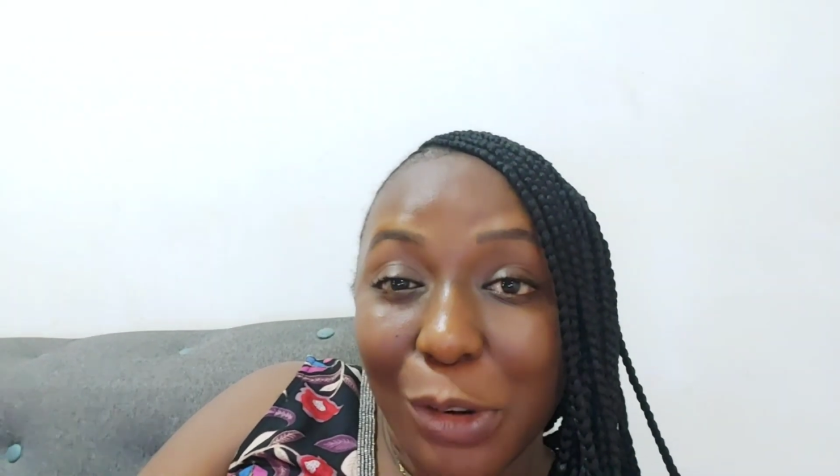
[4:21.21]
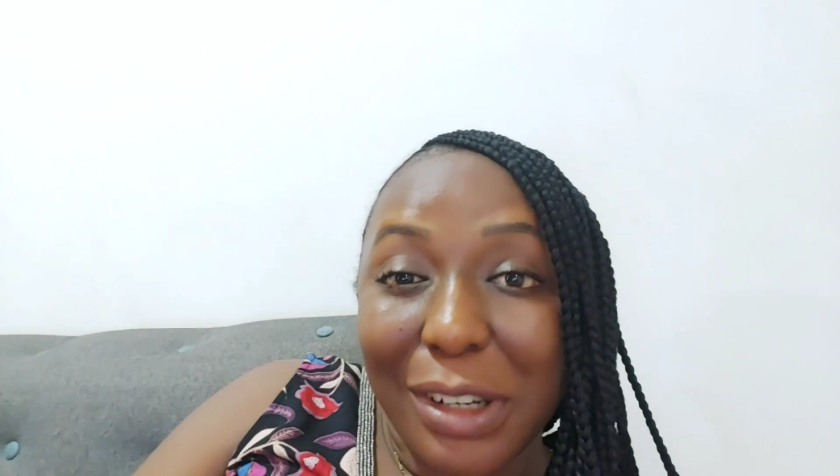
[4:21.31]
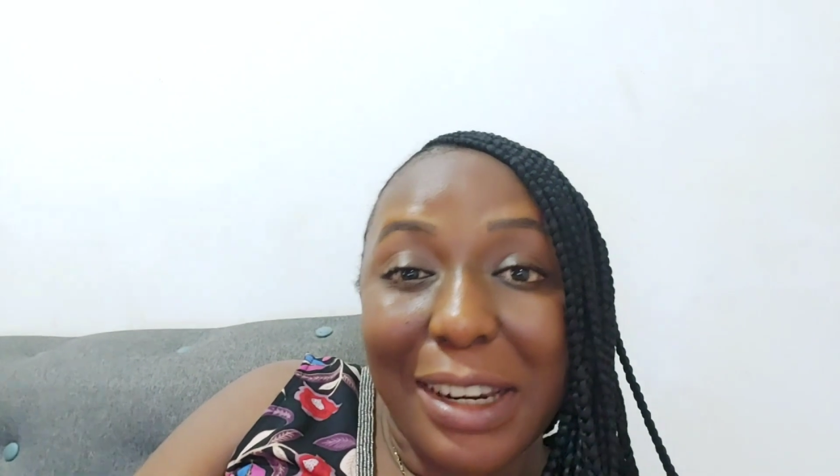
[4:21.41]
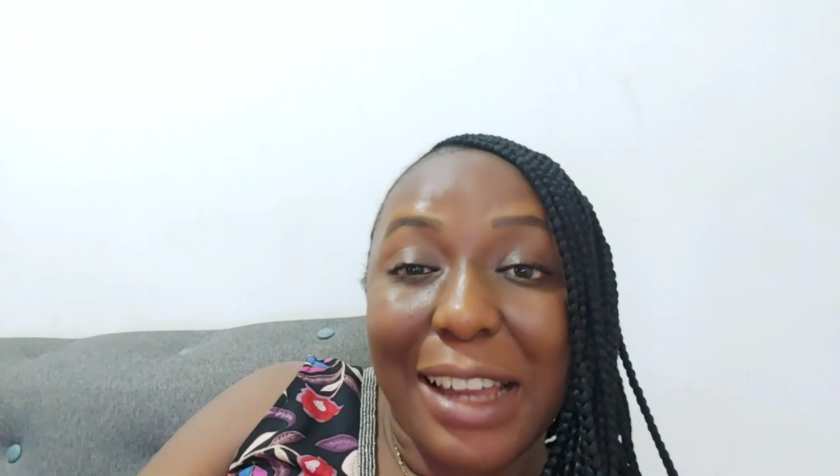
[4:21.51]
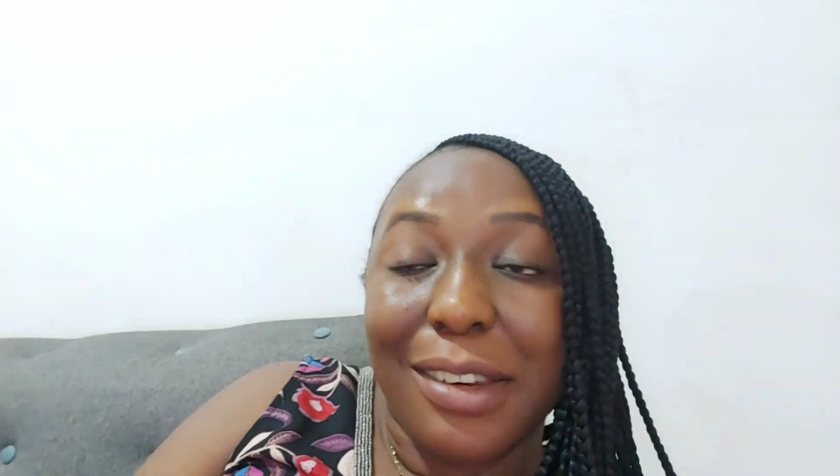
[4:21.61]
You're
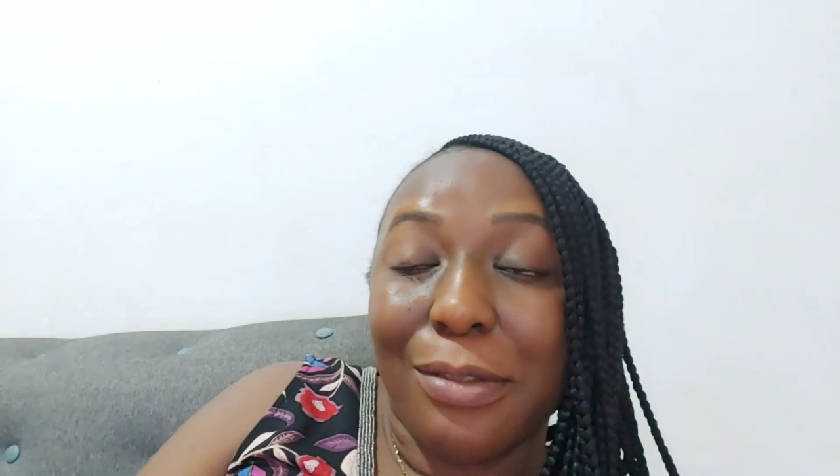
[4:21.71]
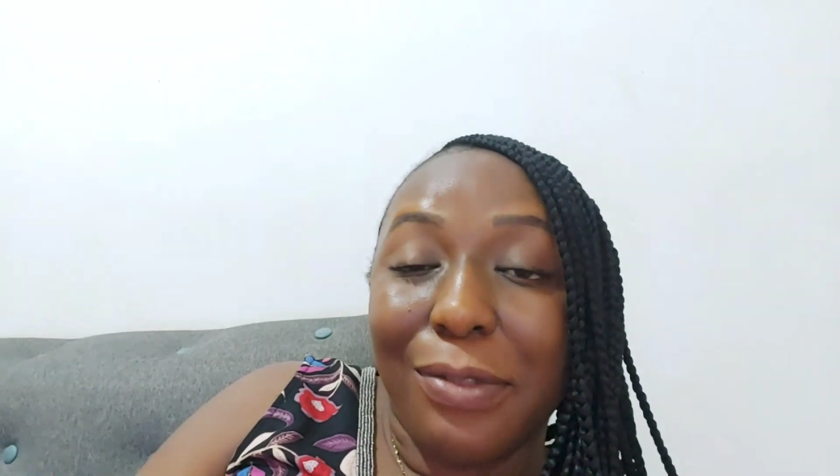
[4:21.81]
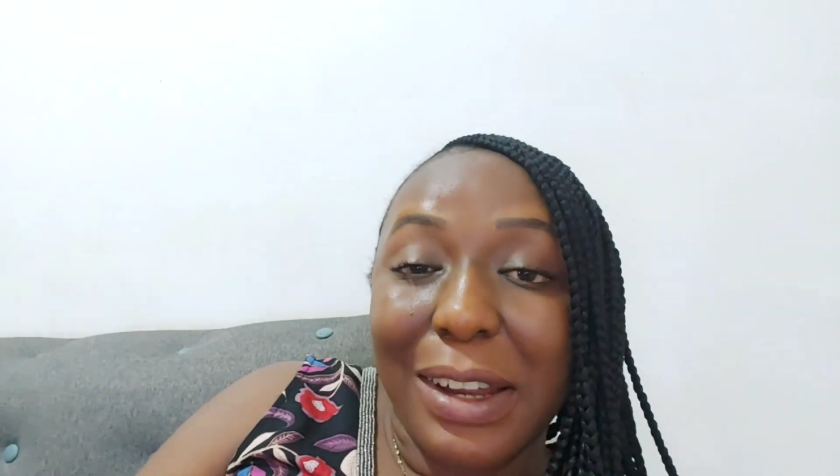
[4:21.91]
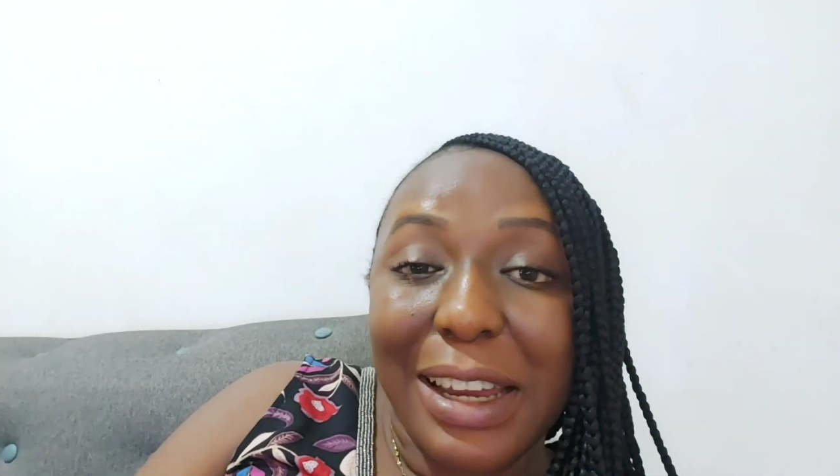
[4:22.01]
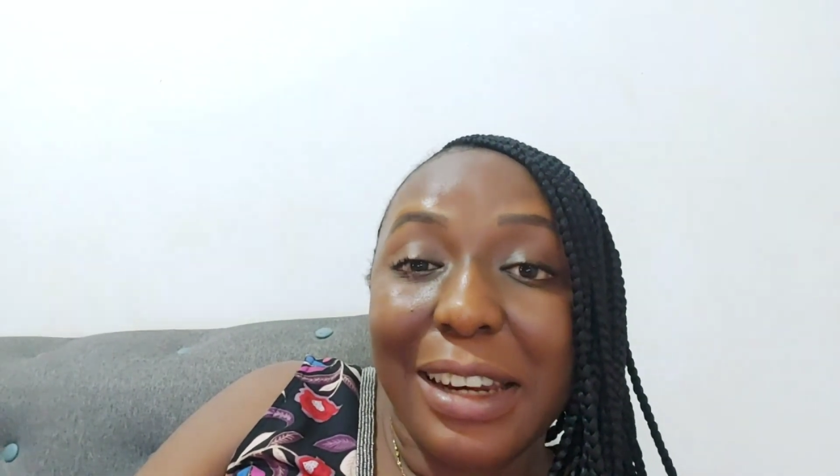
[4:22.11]
the
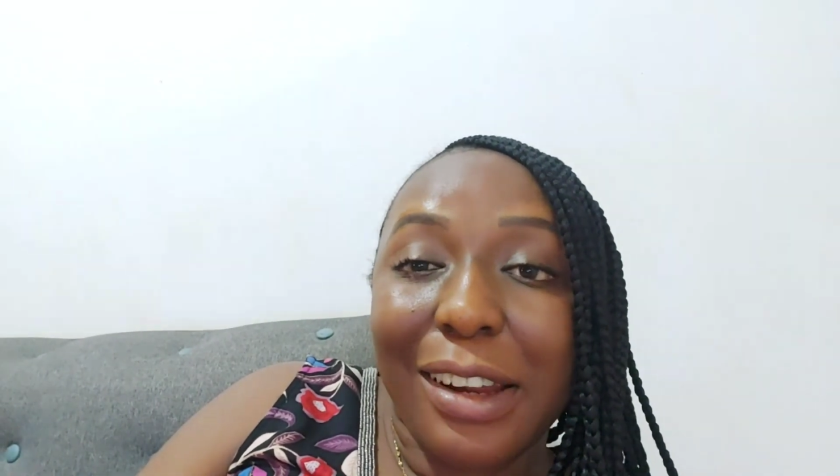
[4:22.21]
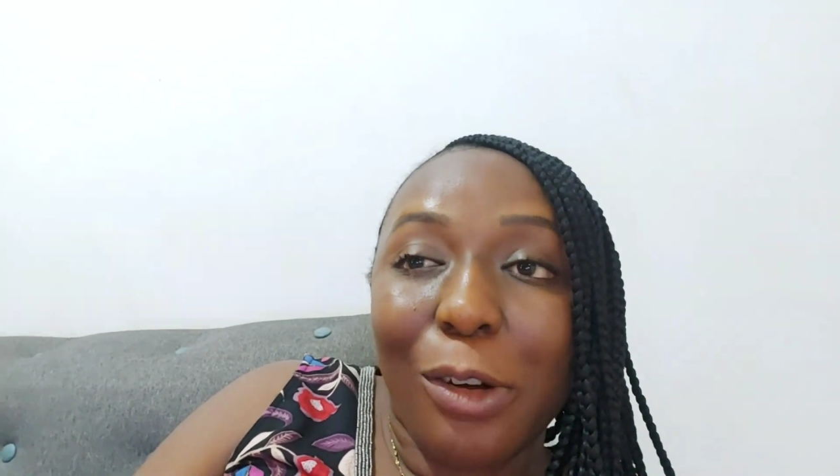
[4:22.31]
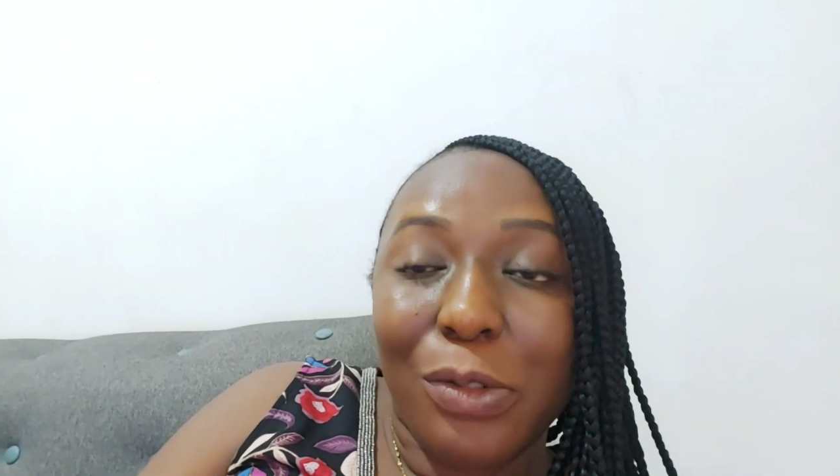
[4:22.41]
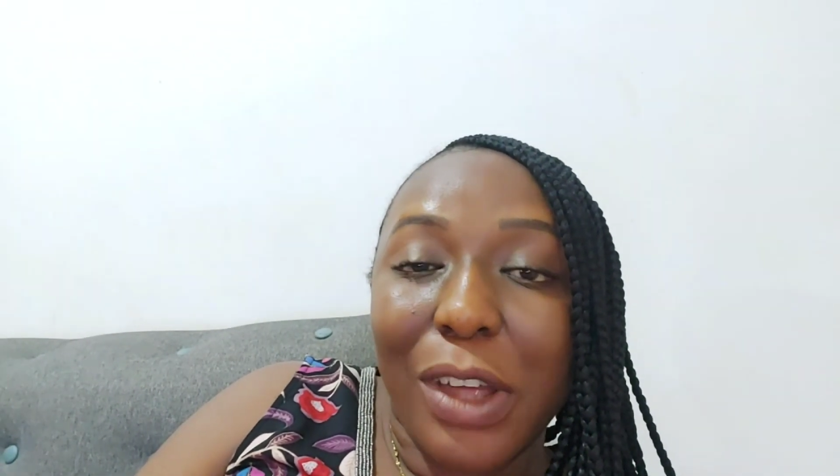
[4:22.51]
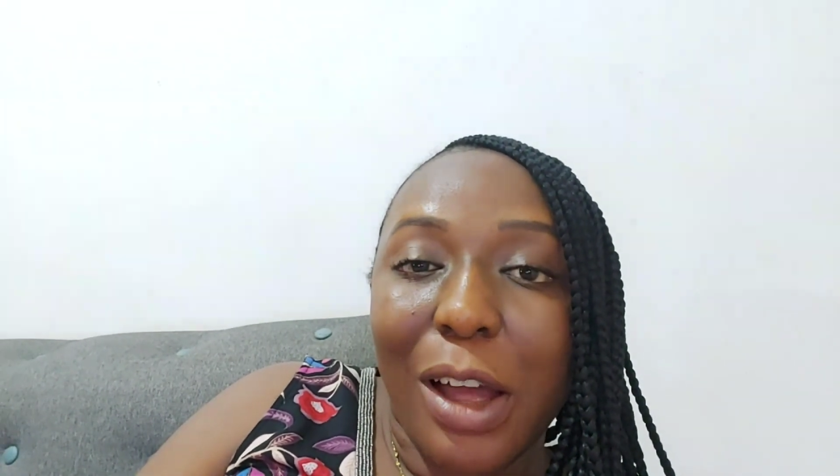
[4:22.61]
father
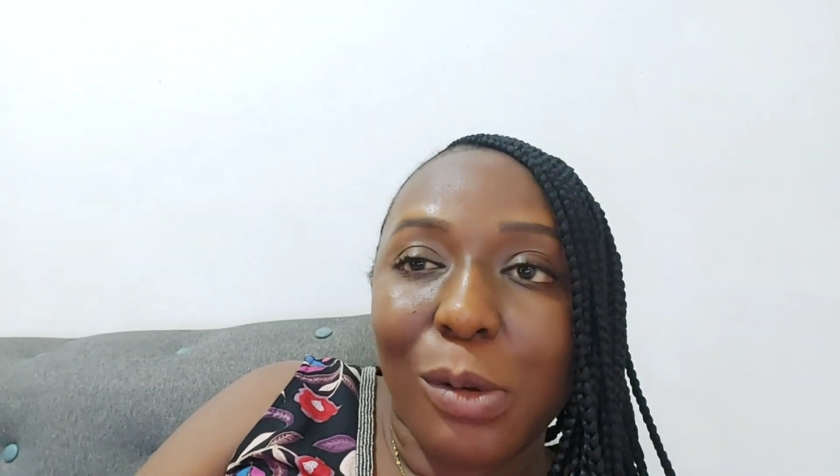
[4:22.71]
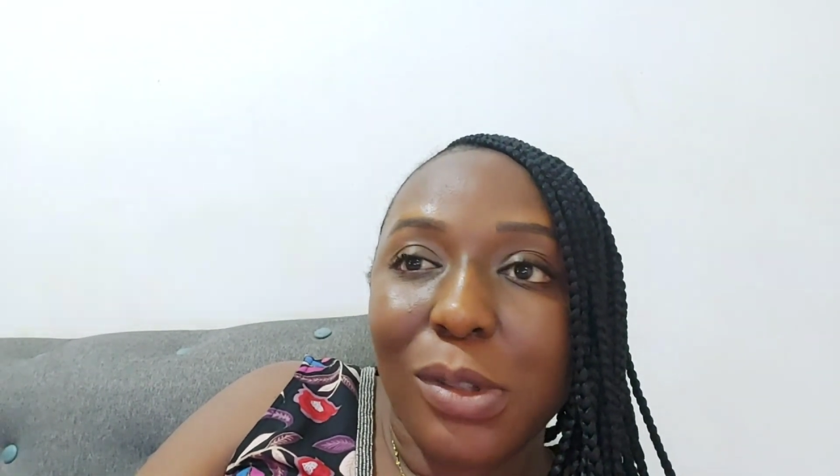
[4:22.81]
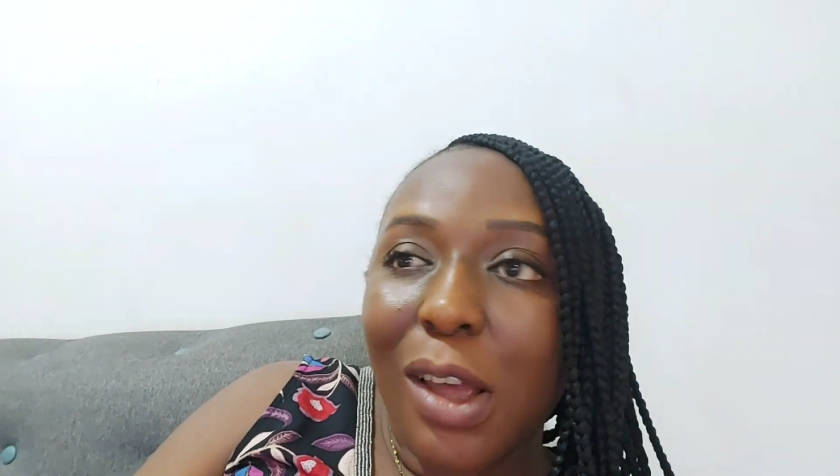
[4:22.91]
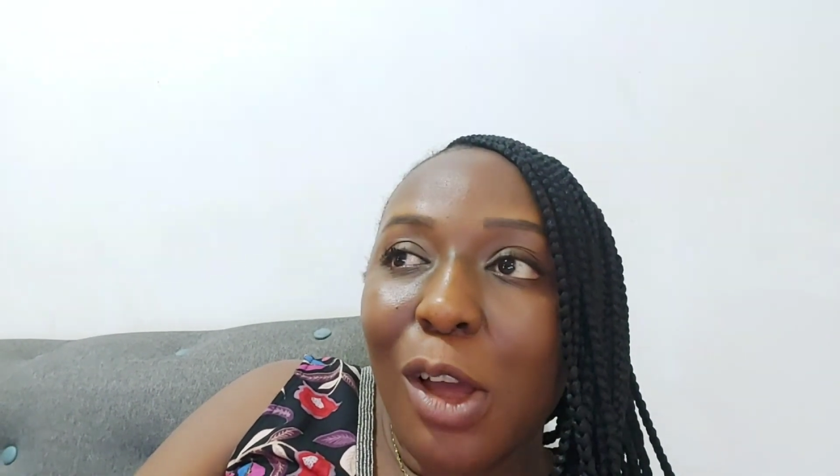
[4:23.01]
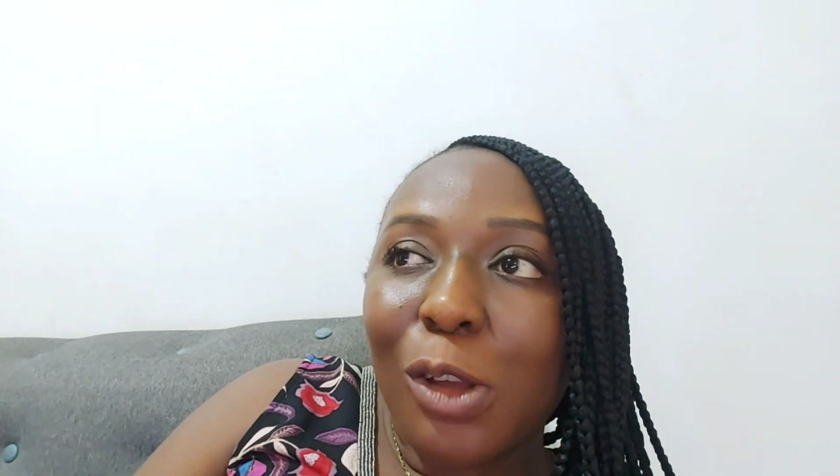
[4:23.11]
of the house.